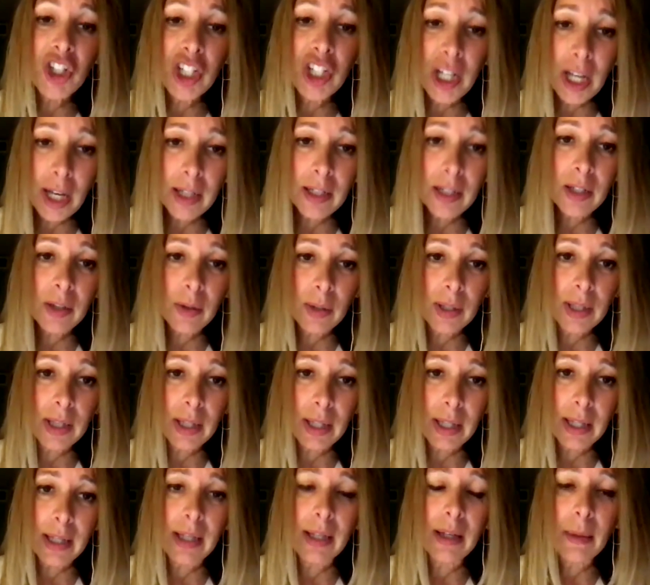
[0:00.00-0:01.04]

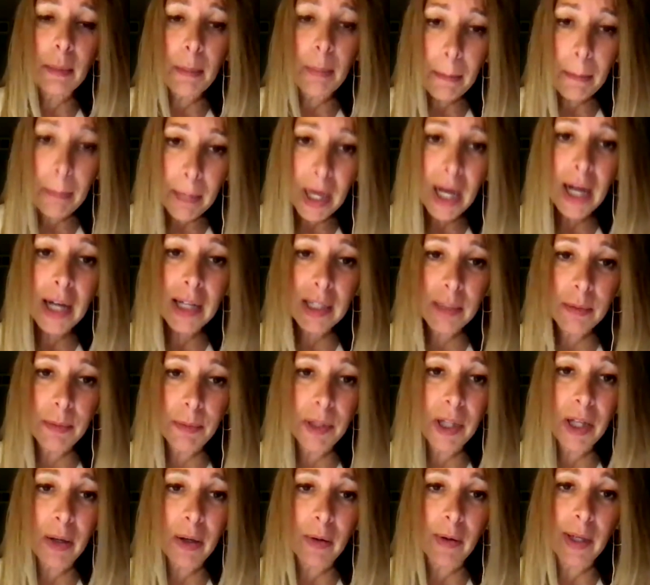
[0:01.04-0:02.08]
genuinely mind
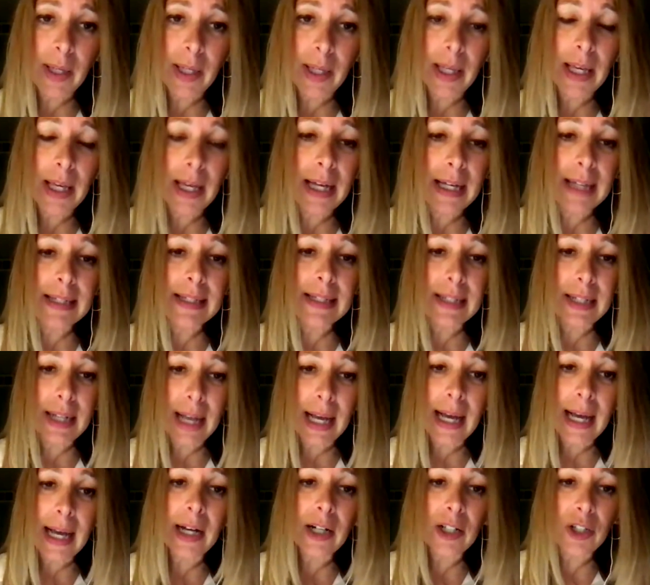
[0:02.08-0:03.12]
blowing as an
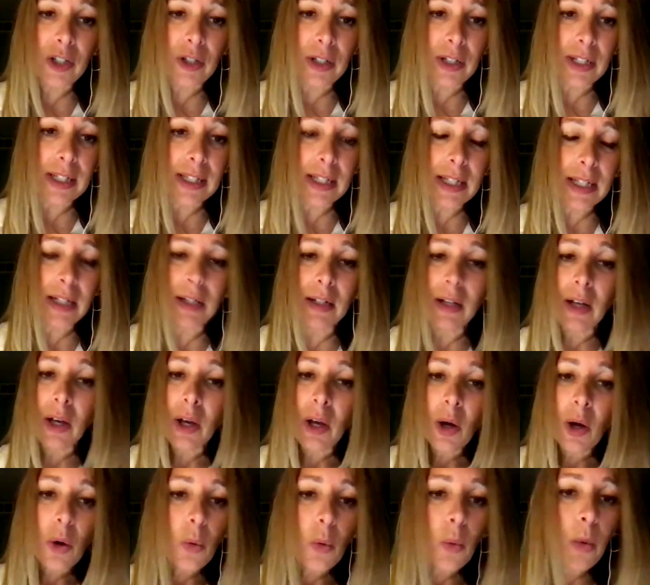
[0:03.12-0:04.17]
actress and
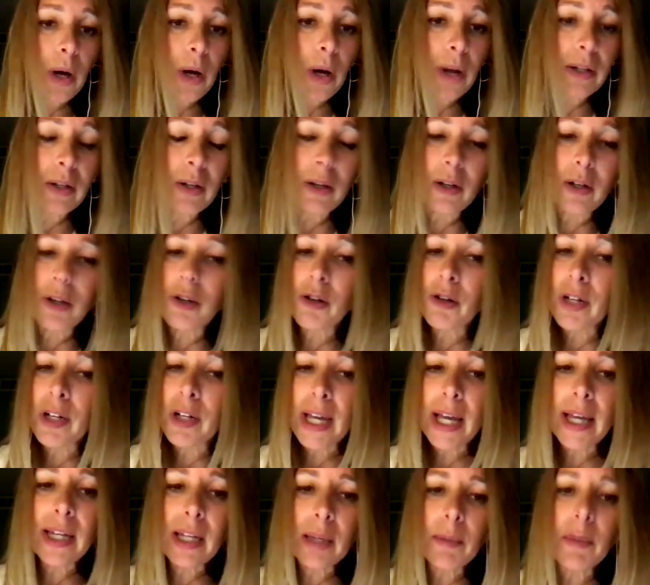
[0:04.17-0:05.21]
what you're
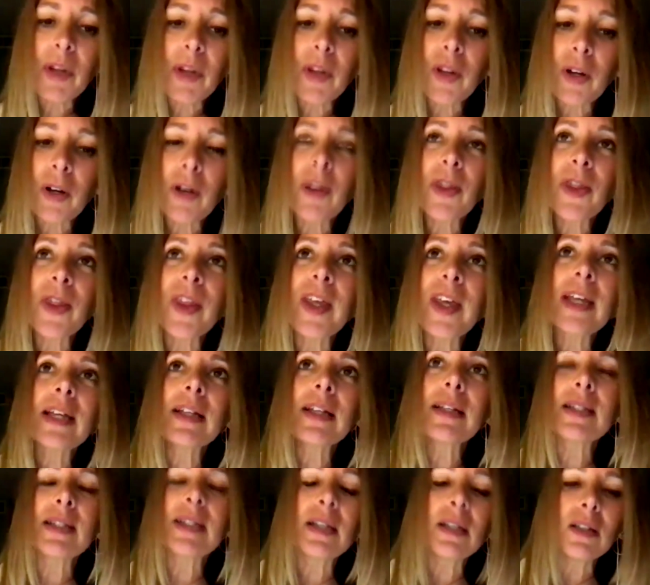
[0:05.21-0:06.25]
creating. But there are
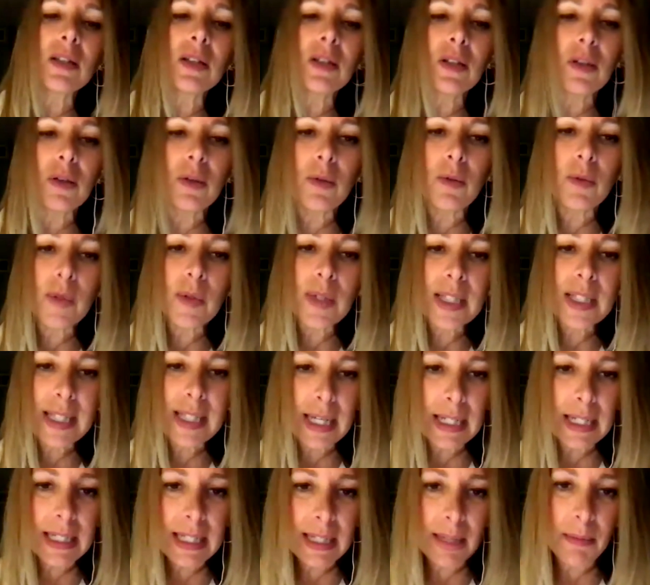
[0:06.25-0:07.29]
things that you
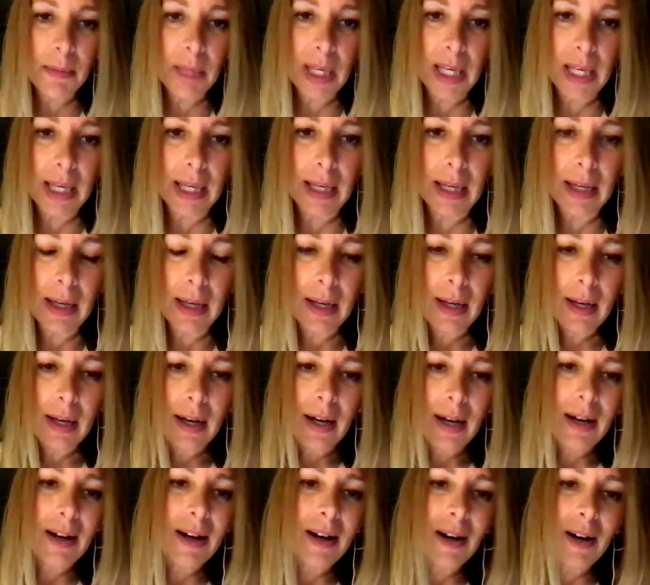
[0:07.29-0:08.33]
said to me
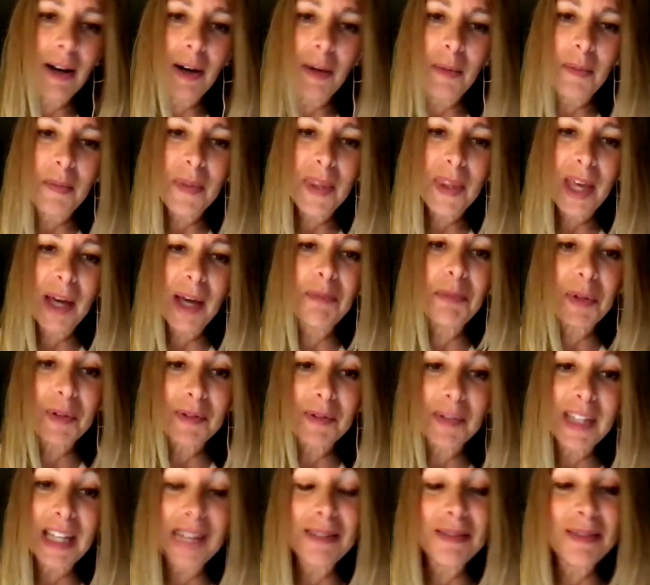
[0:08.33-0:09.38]

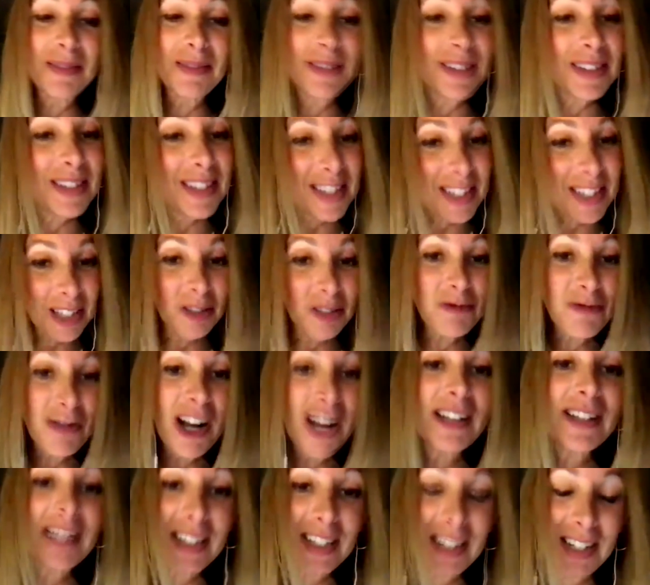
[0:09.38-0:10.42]
that still
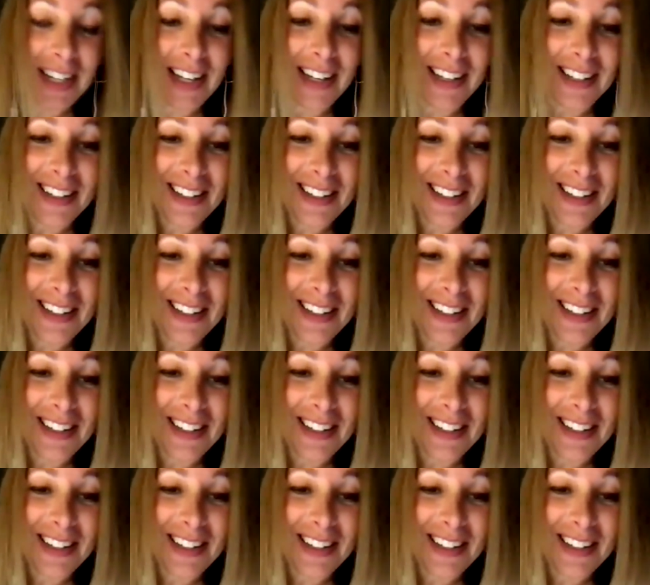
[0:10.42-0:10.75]
resonate